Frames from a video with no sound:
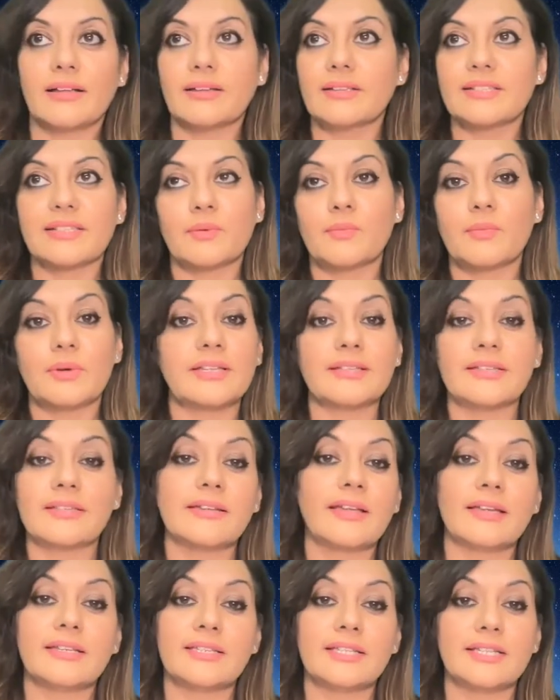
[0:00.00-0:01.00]
someone is
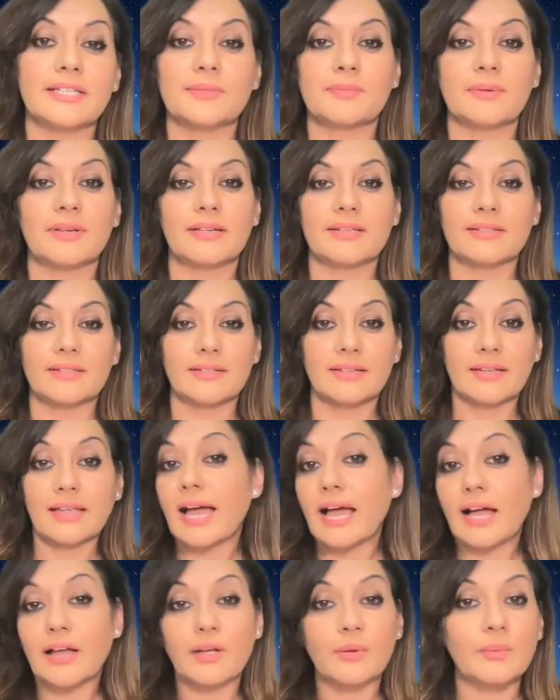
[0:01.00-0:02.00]
an ideas person.
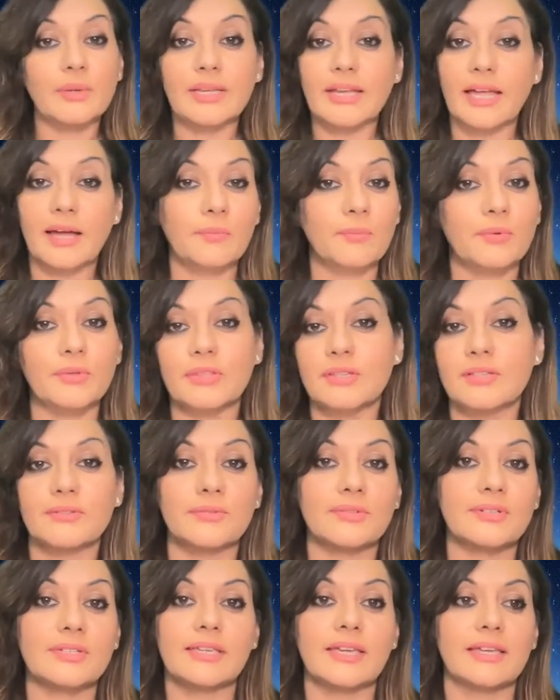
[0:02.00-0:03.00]
How can we now put this
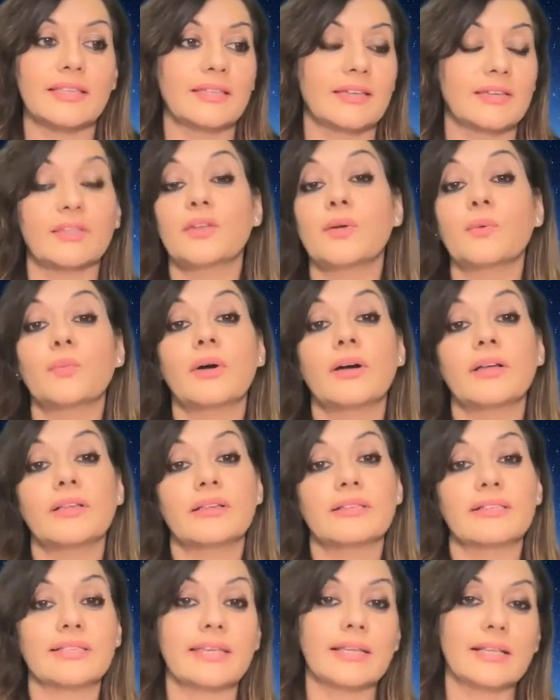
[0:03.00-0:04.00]
all together?
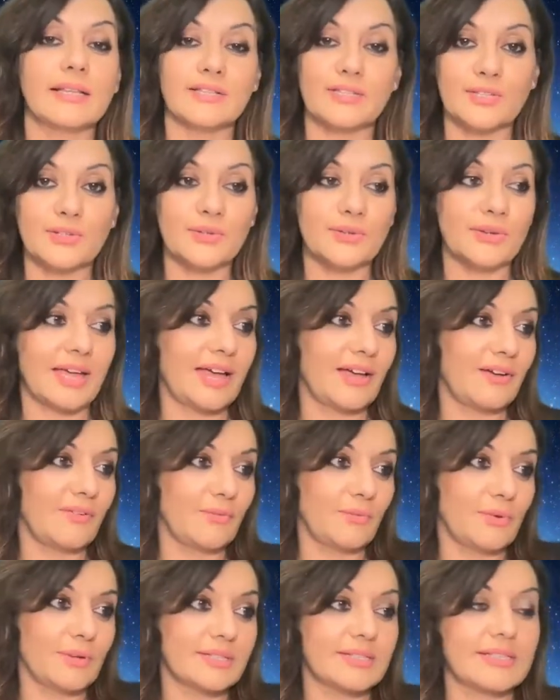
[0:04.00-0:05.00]
What skill do you have?
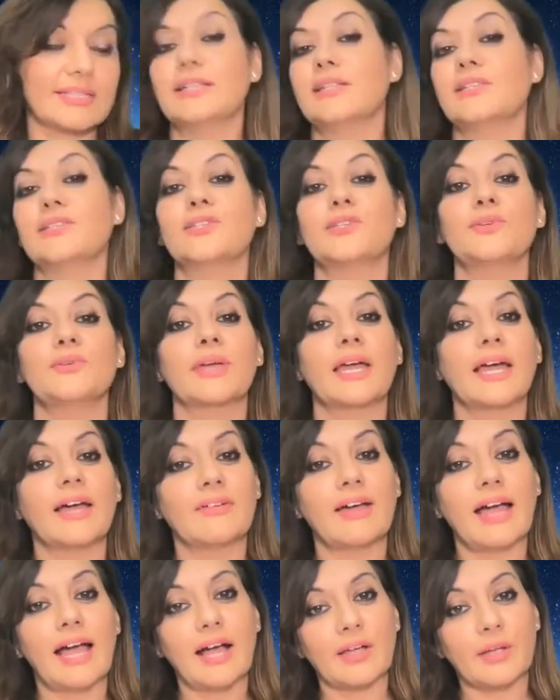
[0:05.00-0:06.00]
What skill do you
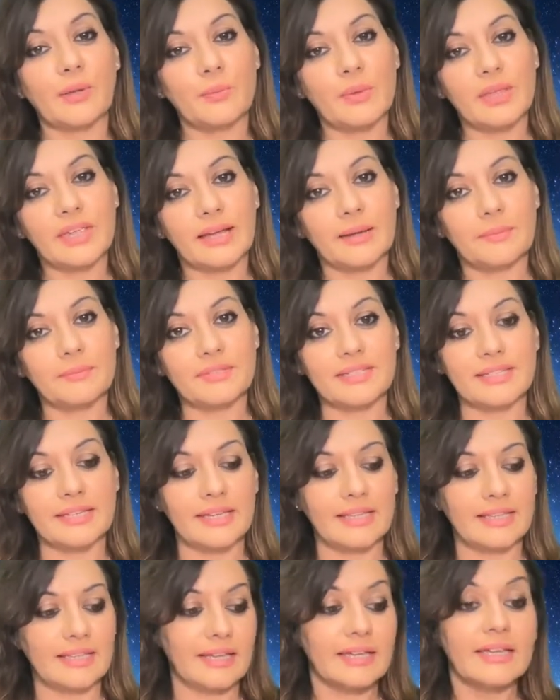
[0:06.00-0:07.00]
have? How can we come
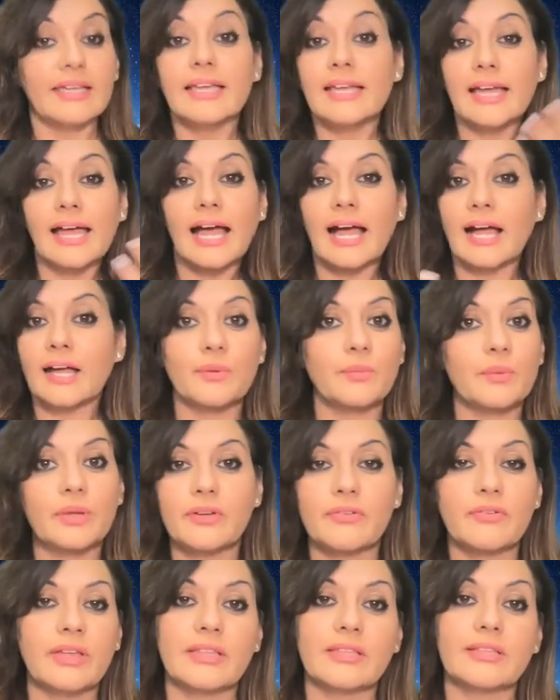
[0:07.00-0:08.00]
together? How can we
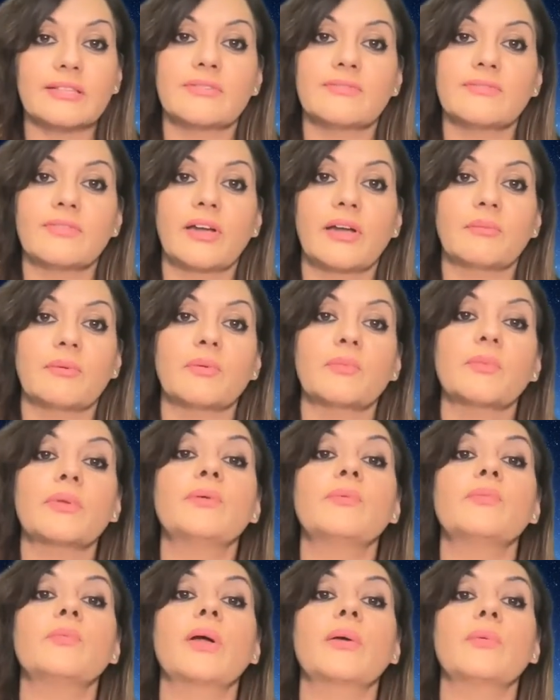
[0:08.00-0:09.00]
create this
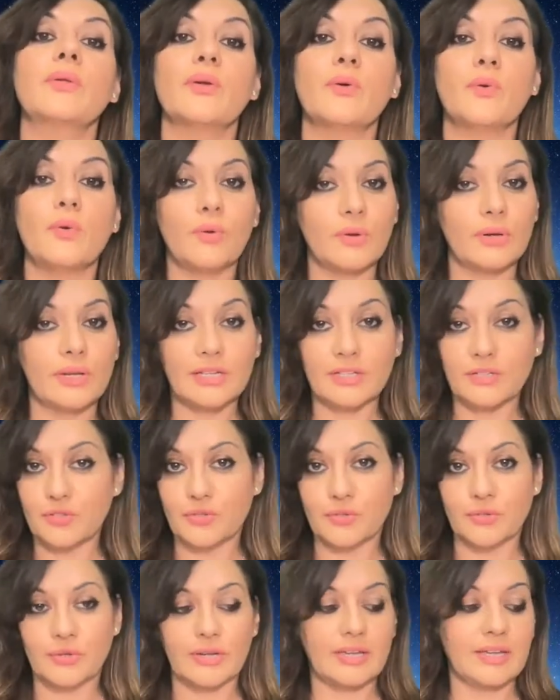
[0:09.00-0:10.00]
environment where we all
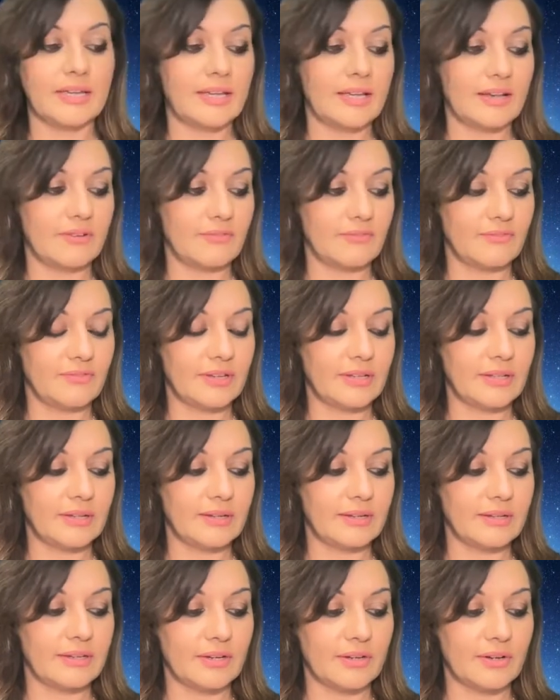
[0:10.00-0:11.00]
enjoy and
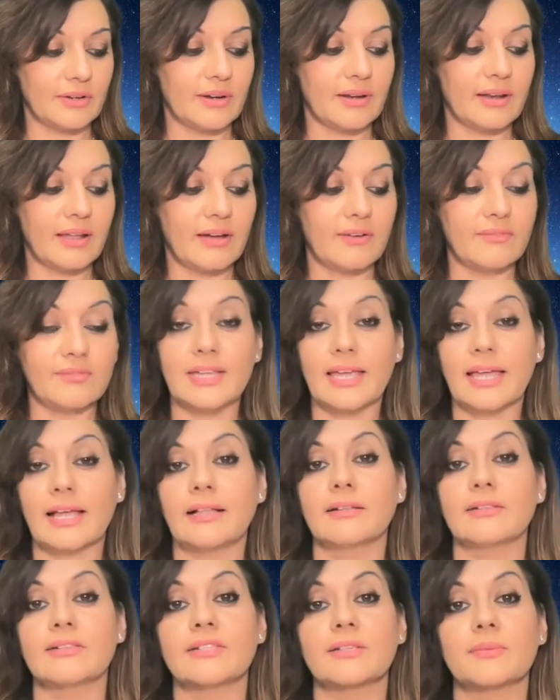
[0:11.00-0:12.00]
feel, loved,
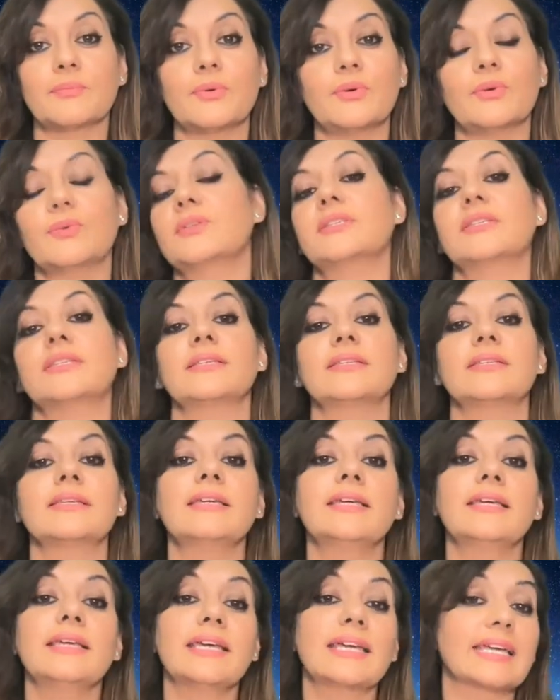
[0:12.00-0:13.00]
held, supported,
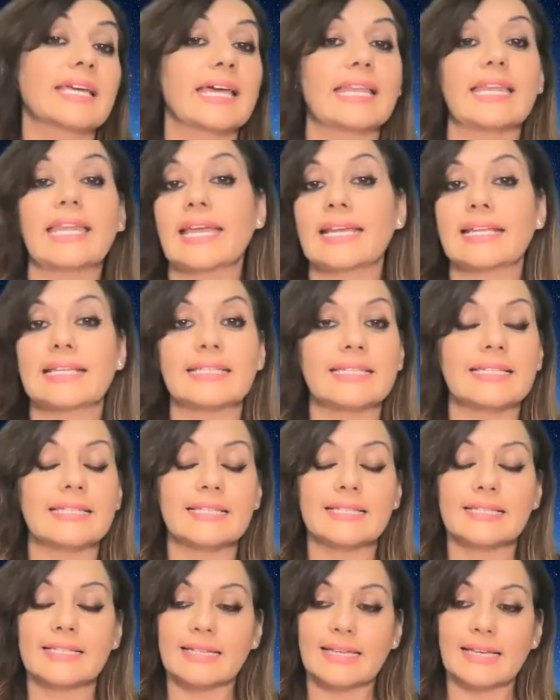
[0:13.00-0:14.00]

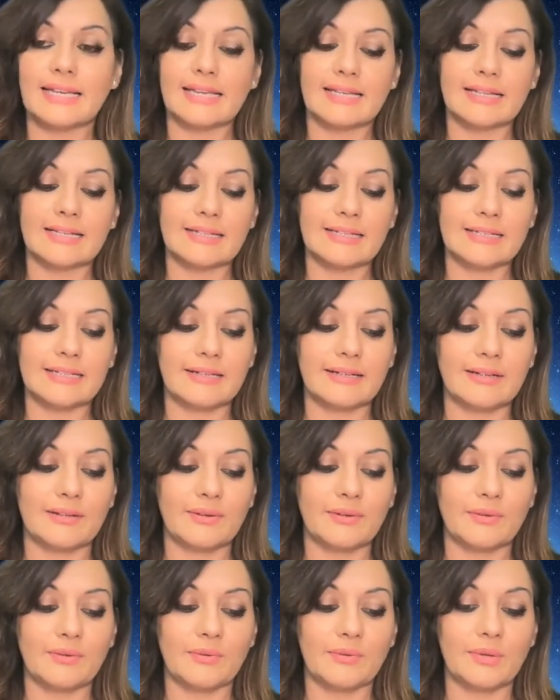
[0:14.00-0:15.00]
connected, and
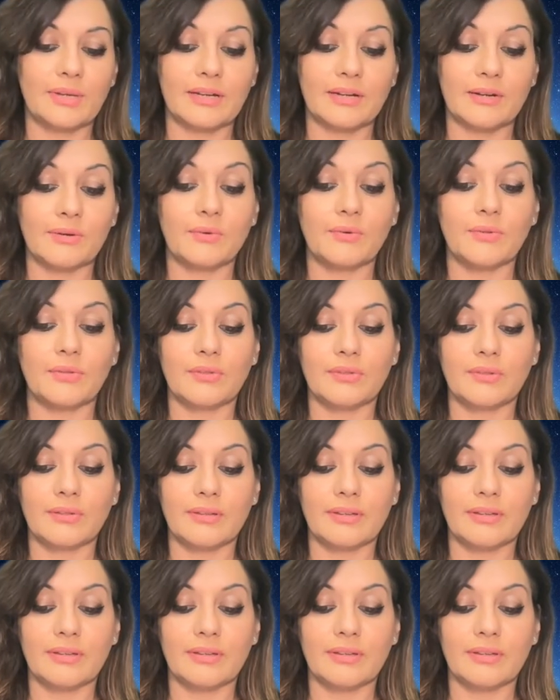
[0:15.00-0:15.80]
we can all,